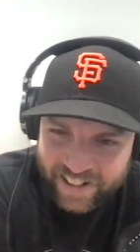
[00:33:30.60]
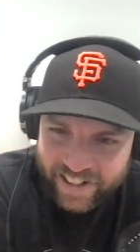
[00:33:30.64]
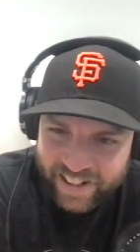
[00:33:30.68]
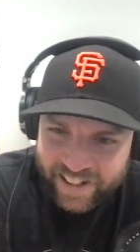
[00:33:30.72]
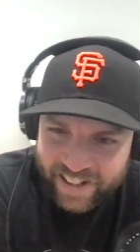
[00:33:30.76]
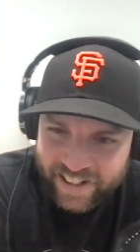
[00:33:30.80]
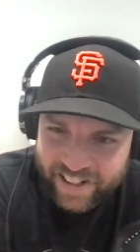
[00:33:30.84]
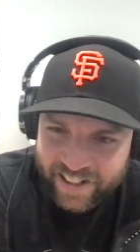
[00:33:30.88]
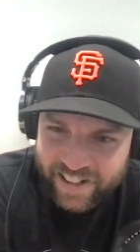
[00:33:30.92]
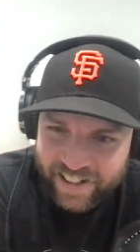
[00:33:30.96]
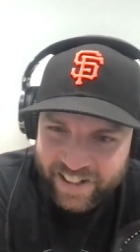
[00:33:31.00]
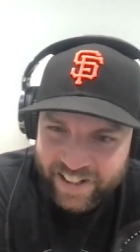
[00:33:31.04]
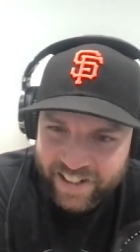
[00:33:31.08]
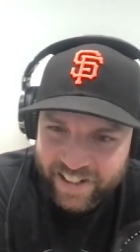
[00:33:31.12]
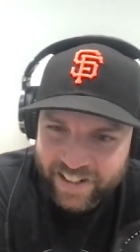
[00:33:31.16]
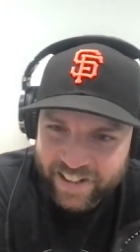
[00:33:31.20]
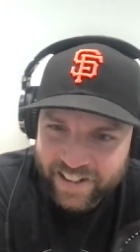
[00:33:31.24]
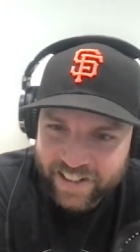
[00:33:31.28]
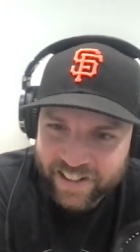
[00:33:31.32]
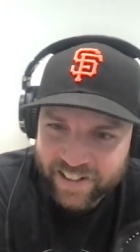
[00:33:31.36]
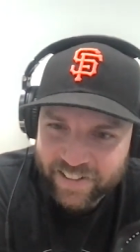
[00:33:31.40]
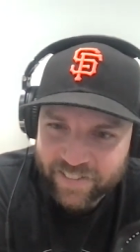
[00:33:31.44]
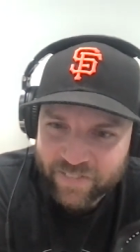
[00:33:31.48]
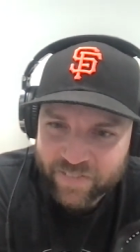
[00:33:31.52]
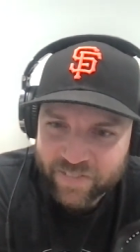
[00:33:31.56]

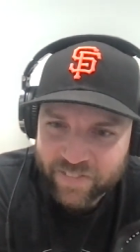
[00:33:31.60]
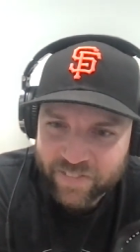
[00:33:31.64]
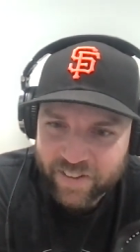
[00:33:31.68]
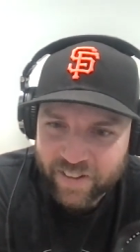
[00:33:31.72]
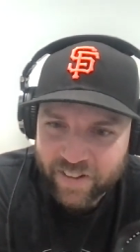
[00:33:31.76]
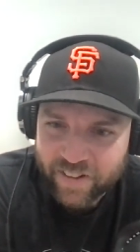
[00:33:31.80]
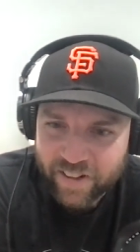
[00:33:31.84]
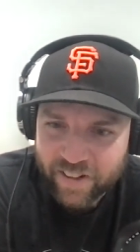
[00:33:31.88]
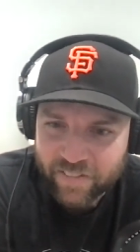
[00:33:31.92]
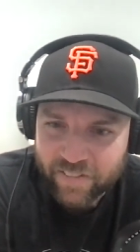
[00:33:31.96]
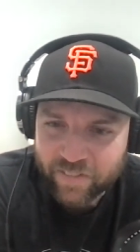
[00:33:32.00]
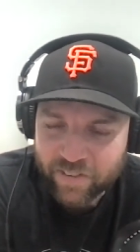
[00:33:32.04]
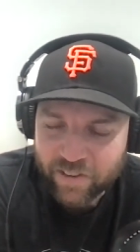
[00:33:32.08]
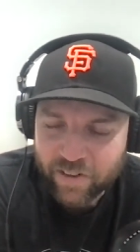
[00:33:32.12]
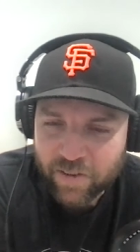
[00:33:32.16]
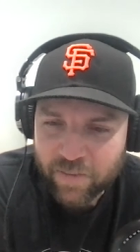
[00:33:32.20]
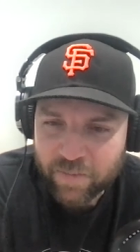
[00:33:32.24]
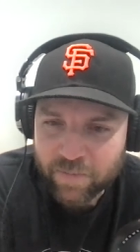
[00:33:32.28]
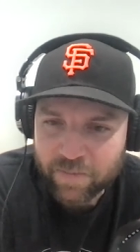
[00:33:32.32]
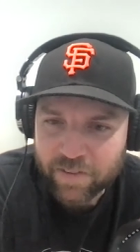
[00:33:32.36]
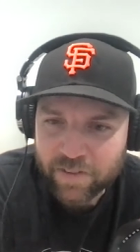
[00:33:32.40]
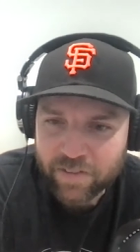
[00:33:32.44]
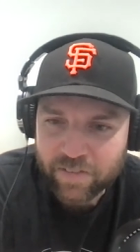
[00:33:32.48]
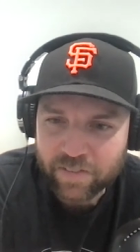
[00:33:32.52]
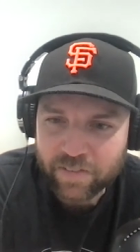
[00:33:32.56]
Uh, I
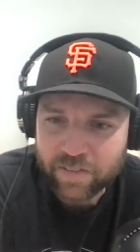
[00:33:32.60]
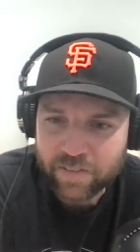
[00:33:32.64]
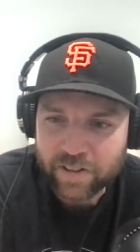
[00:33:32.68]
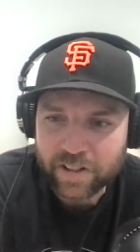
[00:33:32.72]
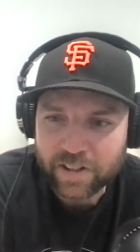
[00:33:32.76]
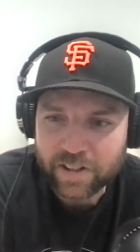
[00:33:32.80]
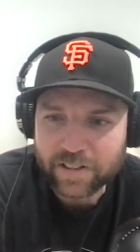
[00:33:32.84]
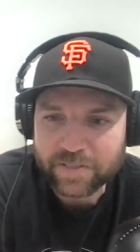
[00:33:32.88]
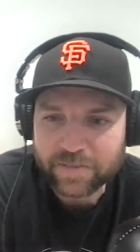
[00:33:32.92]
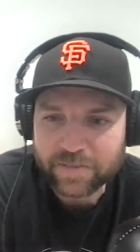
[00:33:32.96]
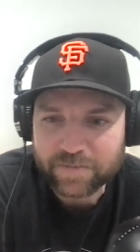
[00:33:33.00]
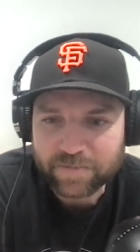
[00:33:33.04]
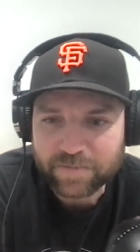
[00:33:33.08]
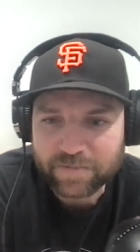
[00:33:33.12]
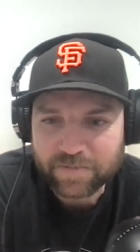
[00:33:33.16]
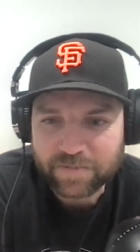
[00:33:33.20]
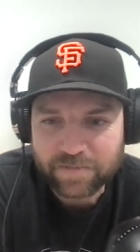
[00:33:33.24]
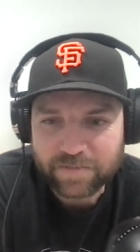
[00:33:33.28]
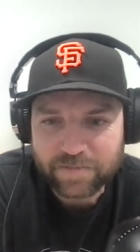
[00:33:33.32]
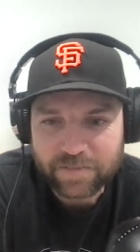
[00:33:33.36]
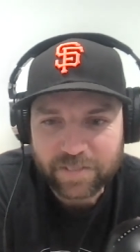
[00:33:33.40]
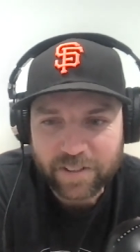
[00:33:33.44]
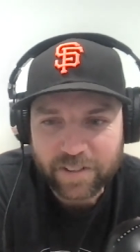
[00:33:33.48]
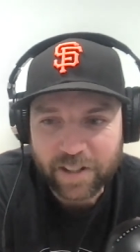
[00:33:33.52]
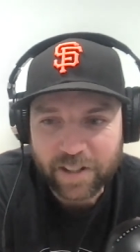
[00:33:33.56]
hope you uh,
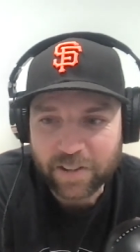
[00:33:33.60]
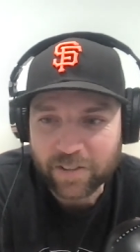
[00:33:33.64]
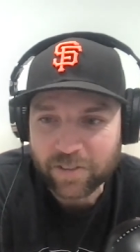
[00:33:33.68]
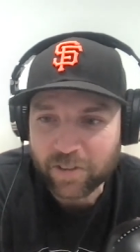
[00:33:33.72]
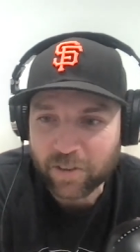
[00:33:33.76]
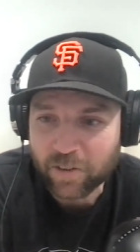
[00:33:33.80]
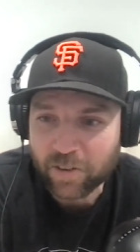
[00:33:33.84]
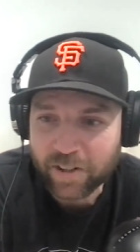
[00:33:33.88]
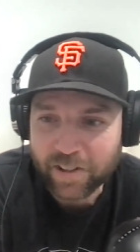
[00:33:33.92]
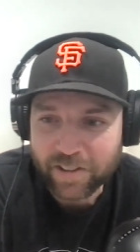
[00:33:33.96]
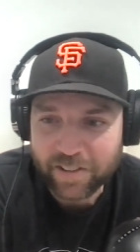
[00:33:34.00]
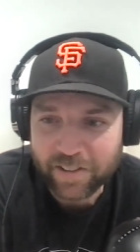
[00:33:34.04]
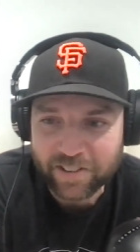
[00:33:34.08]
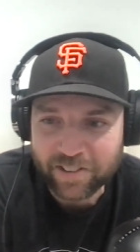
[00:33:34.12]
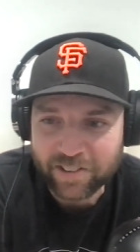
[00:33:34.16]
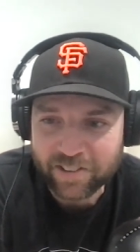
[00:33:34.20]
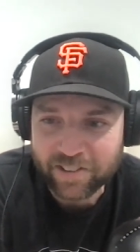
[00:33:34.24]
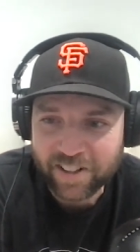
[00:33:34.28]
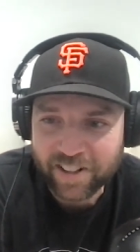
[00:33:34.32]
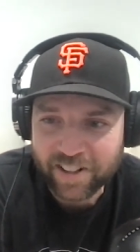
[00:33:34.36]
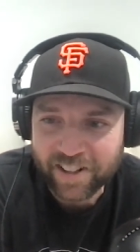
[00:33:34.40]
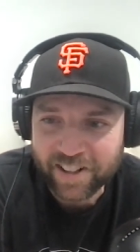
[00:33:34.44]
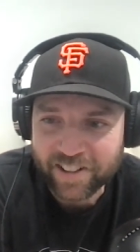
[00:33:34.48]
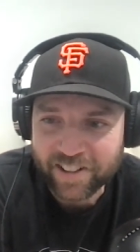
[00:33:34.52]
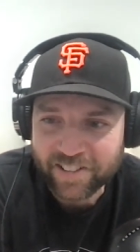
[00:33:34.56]
enjoyed the
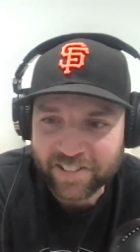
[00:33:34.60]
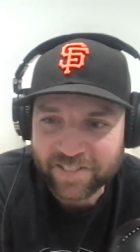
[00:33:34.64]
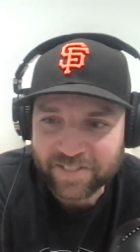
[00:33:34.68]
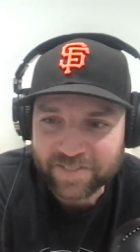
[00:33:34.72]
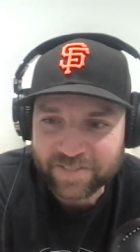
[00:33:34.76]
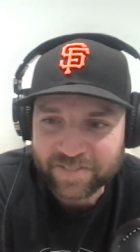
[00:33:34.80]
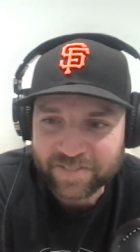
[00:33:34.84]
show.